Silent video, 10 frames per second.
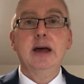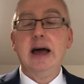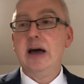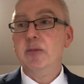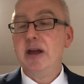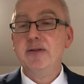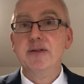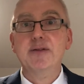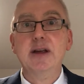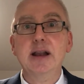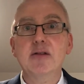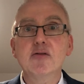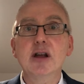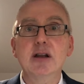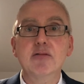If you're feeling
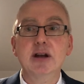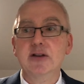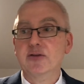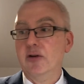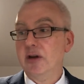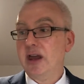really strong,